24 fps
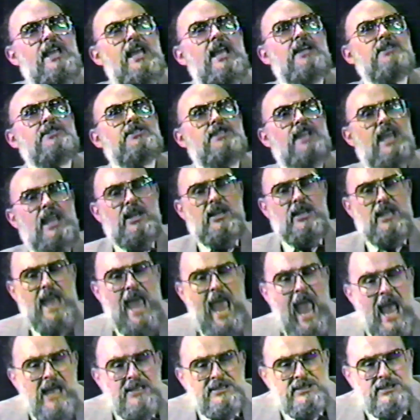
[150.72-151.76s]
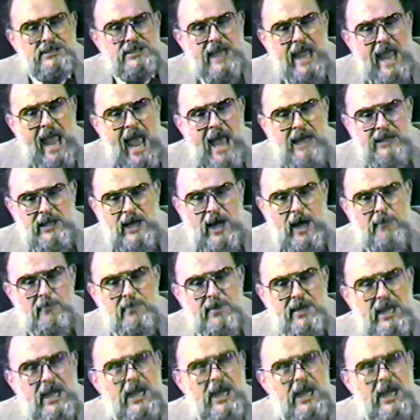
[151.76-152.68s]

is the last Adam